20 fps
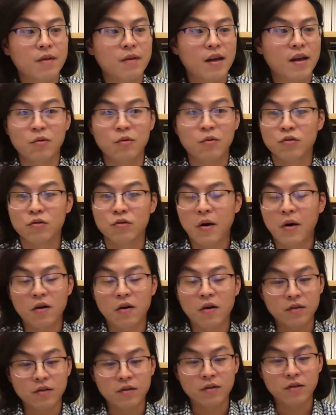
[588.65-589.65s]
able to
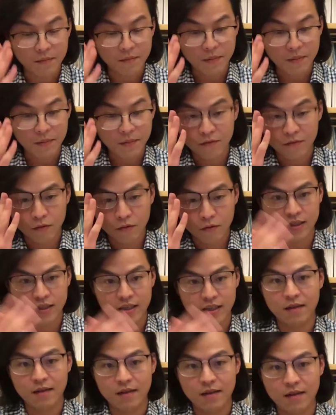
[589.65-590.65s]
participate, for
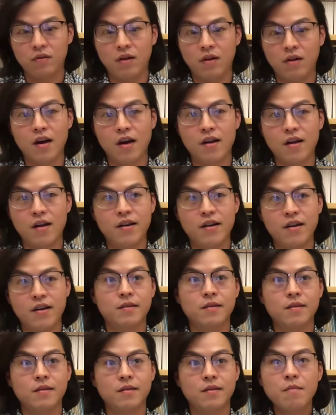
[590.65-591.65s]
example, on his